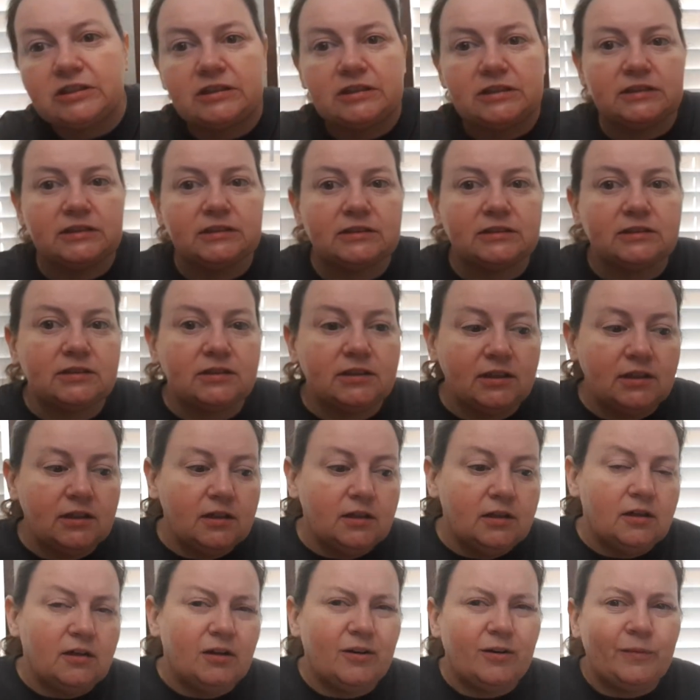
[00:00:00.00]
is
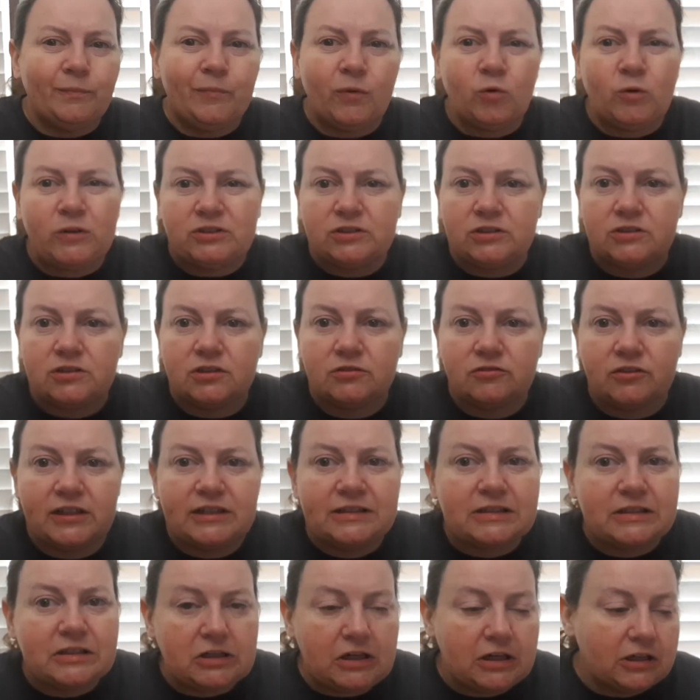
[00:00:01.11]
um, oranges and
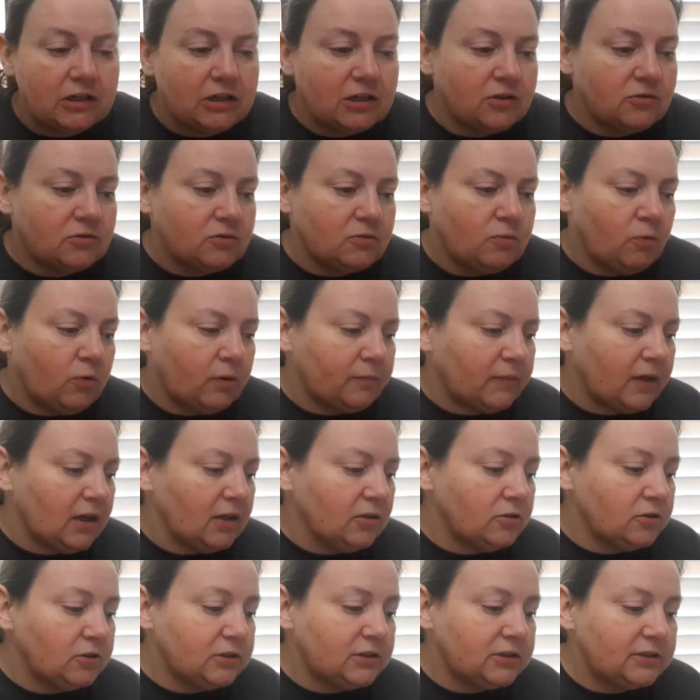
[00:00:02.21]
reds and yellows, warm colors.